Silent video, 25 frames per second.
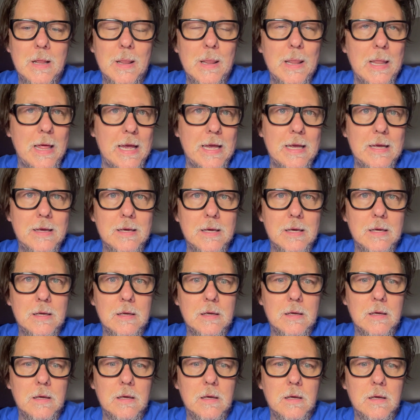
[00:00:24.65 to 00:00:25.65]
Like
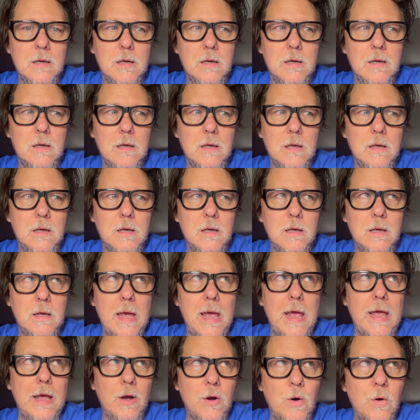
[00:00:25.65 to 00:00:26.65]

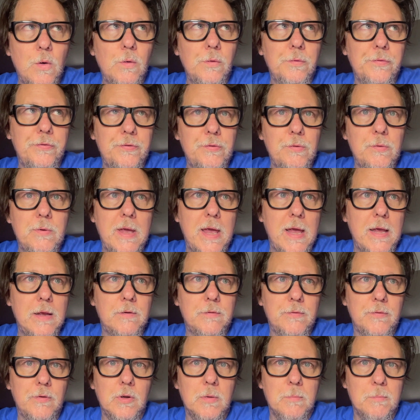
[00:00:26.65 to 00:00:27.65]
a whole
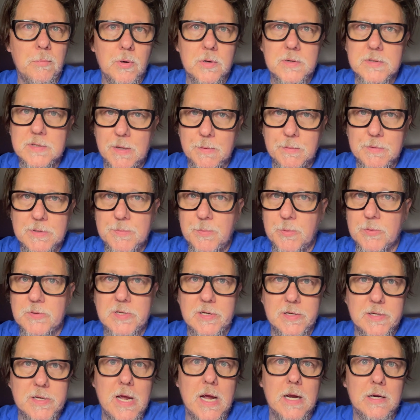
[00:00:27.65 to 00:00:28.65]
suitcase full of books I was supposed
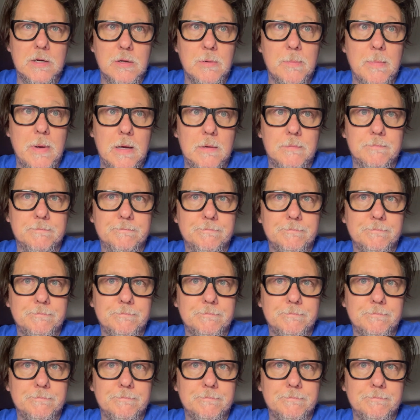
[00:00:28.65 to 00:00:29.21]
to talk to you about.